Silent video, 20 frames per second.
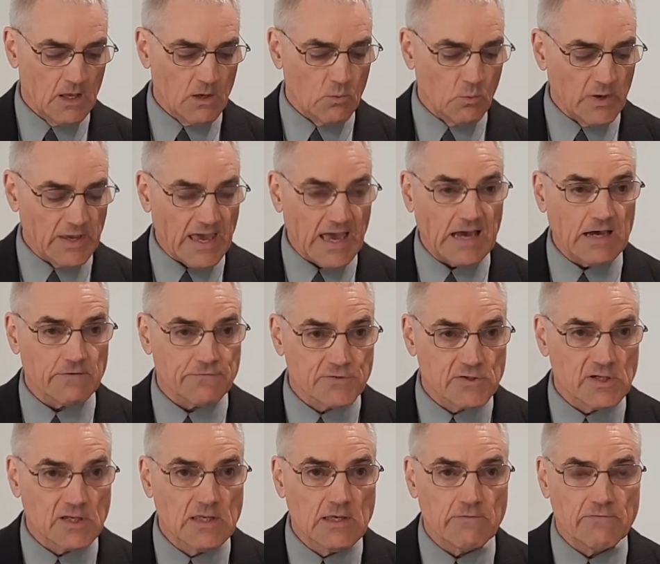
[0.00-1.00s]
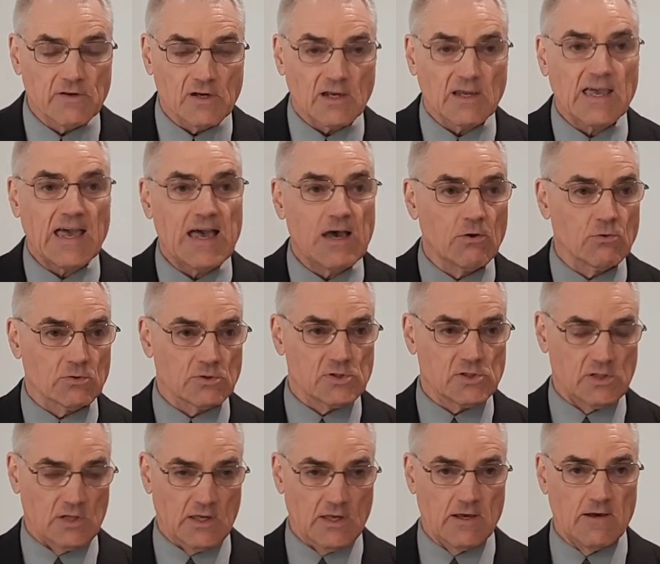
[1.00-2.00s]
We have to give an account
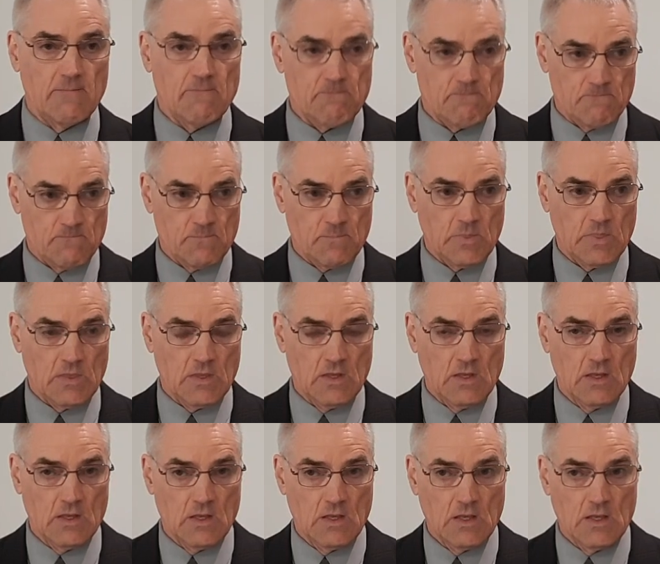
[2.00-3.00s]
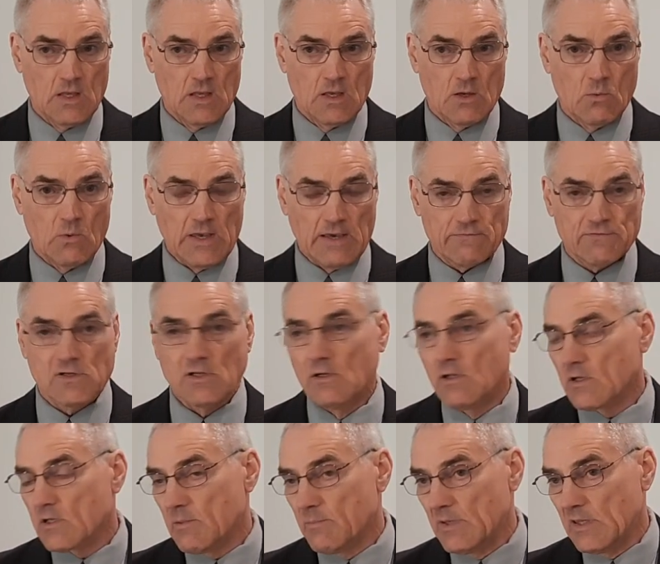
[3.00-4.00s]
to him. We have to
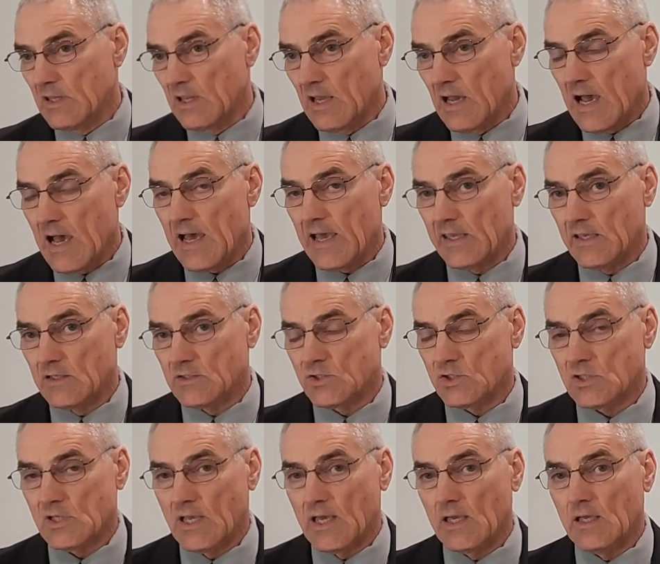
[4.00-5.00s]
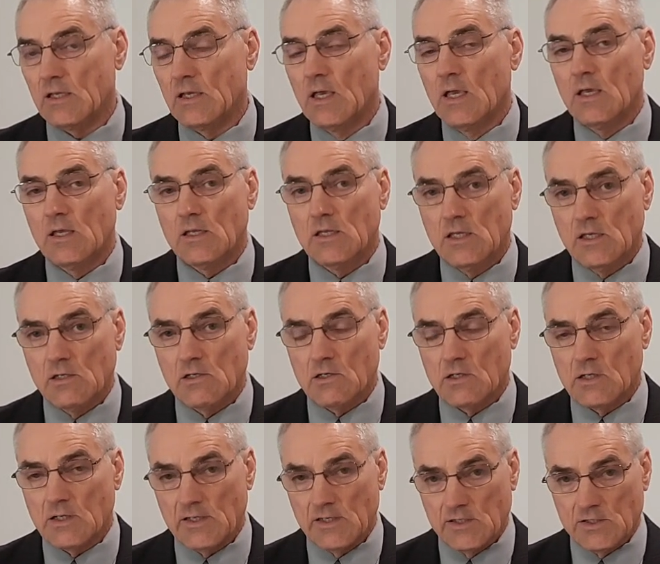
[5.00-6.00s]
look him in the eye and say,
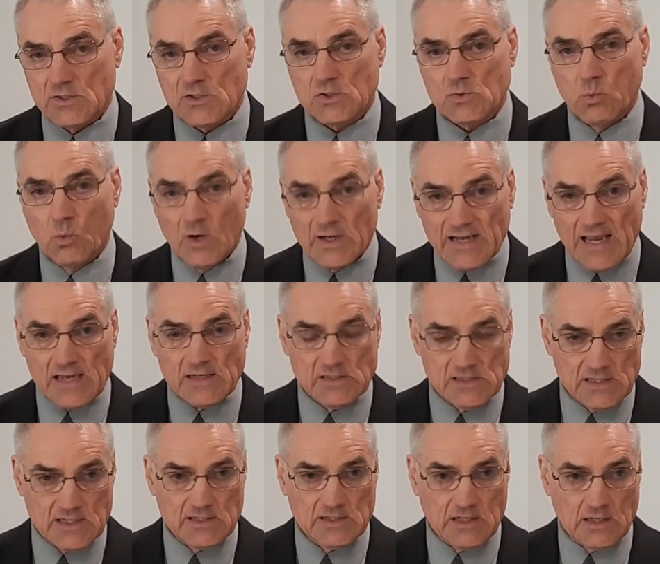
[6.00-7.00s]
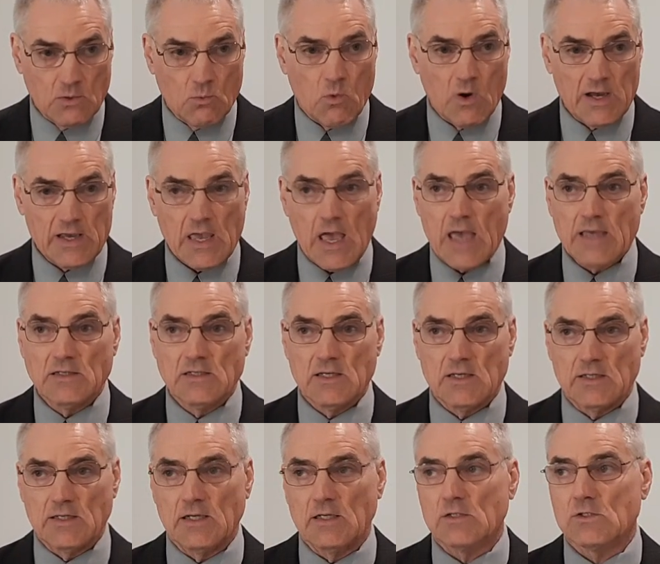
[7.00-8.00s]
here is what I did and why I did
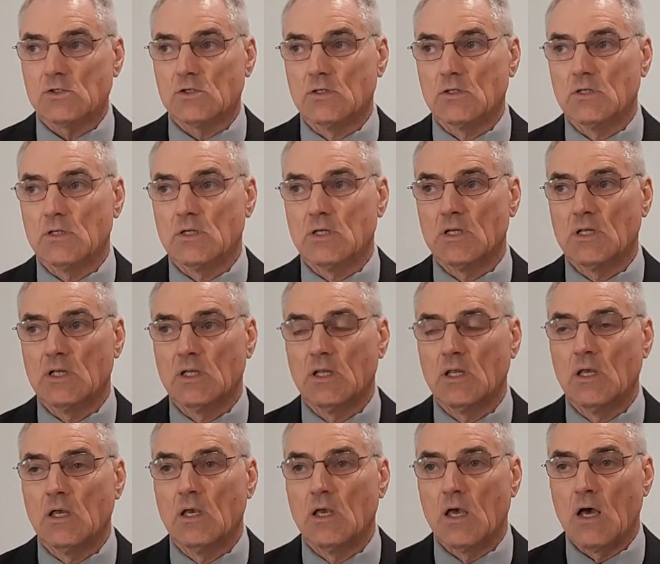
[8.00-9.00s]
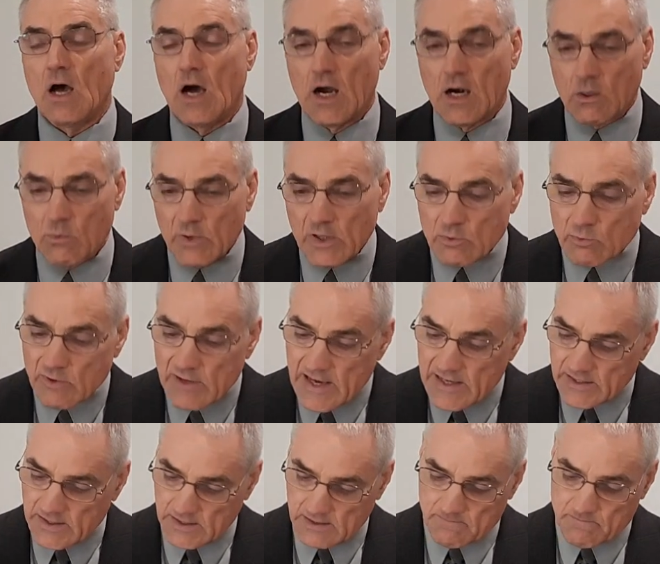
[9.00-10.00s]
it. Are we
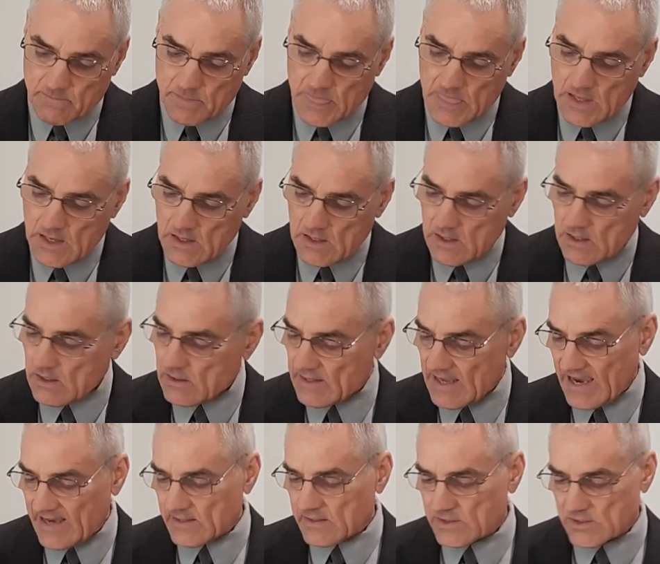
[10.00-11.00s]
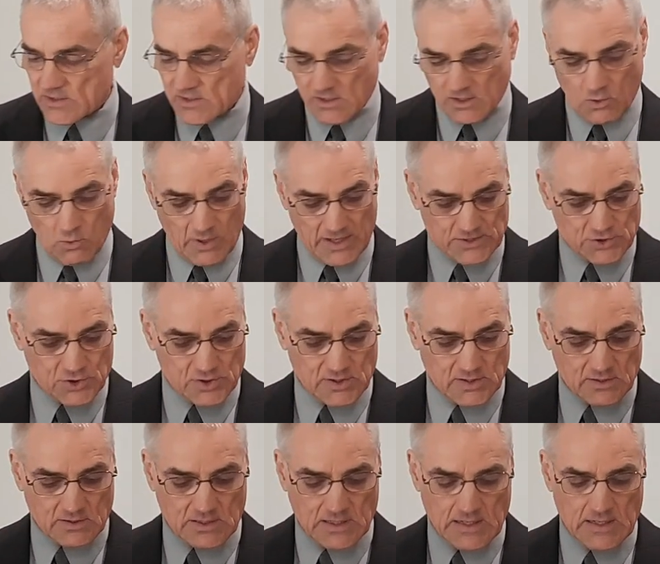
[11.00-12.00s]
ready? And that is the
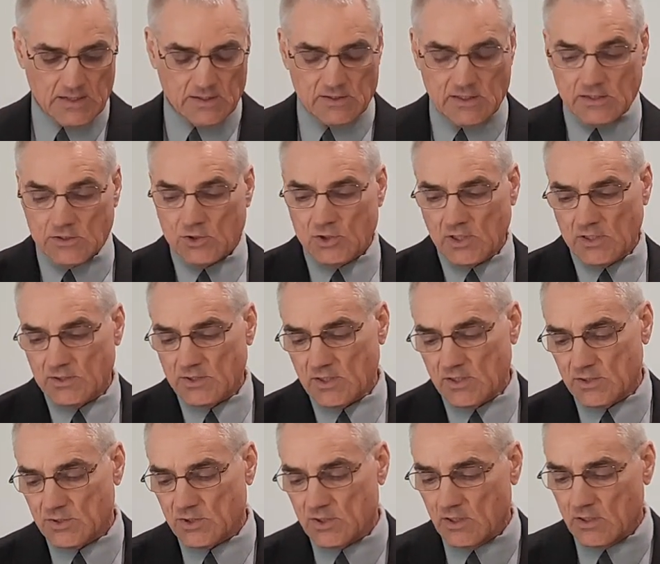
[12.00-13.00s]
question that Jesus